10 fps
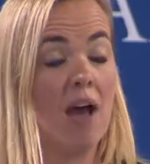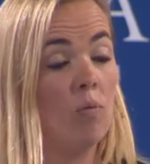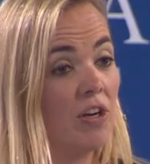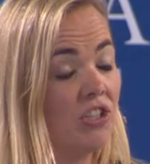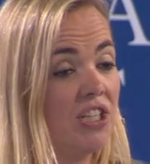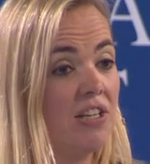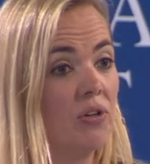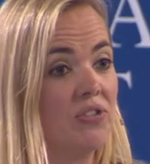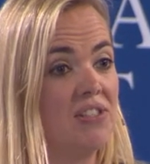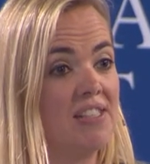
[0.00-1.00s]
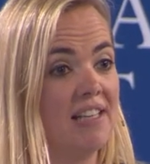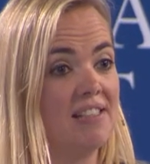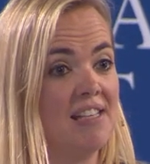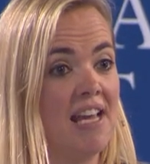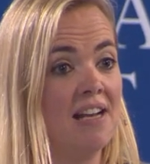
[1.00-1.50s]
And once she got to
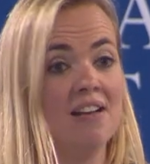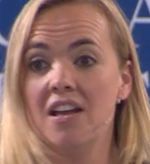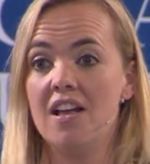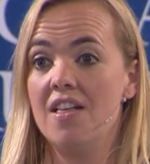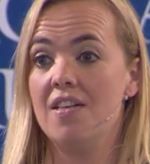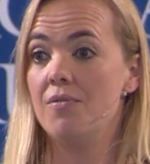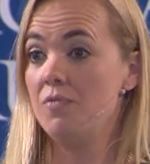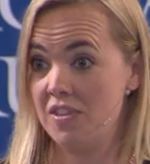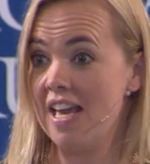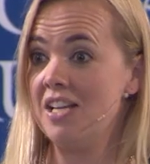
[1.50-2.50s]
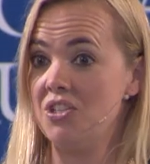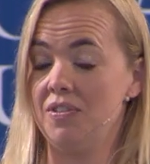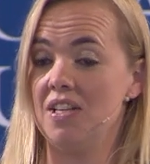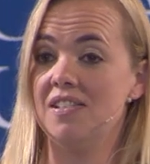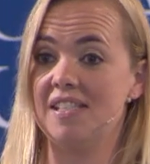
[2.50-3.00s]
16, the age
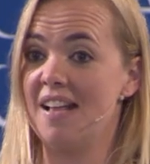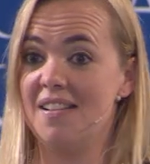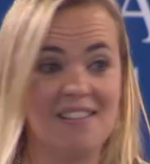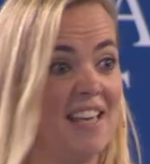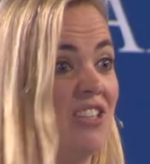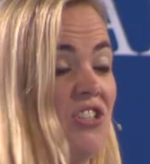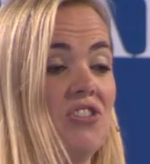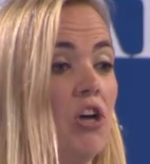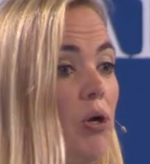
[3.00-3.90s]
of consent, they just